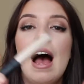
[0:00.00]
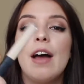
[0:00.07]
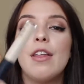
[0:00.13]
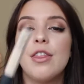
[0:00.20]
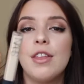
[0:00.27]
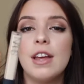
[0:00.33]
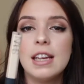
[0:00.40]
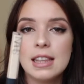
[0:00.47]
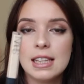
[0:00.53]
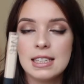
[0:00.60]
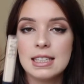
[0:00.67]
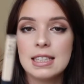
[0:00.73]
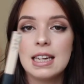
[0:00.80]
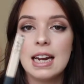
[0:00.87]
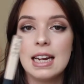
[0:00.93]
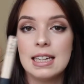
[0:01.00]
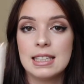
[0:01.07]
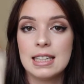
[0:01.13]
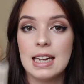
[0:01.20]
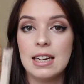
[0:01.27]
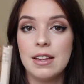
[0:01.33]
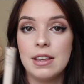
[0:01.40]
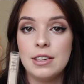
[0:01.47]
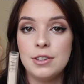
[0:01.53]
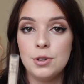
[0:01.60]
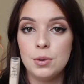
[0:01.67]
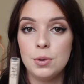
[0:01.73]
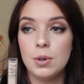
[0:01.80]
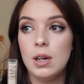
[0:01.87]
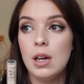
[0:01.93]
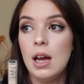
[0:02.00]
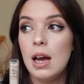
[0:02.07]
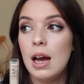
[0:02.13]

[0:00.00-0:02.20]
I think this is the lightest colour they do,